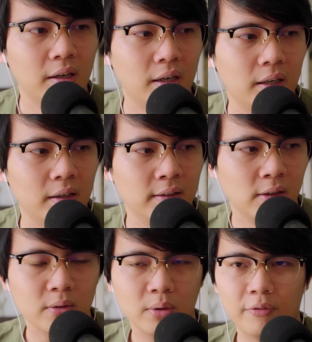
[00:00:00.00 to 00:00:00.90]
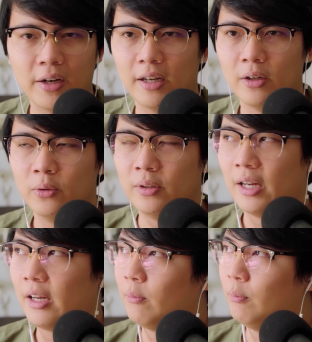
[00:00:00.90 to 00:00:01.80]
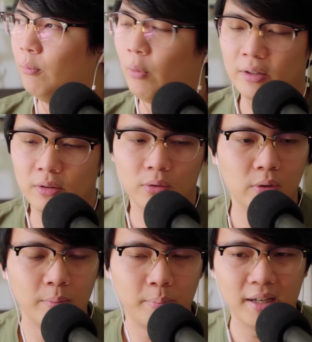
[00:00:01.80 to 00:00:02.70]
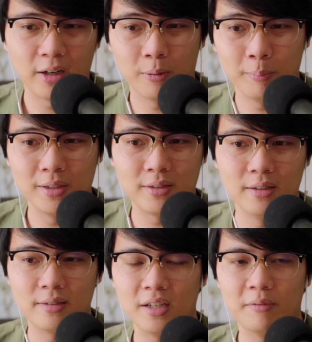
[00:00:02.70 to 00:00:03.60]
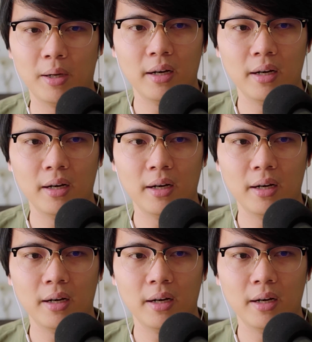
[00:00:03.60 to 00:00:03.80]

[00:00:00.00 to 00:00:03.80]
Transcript: Not to a fact that did I wanted to go and play like competition and stuff,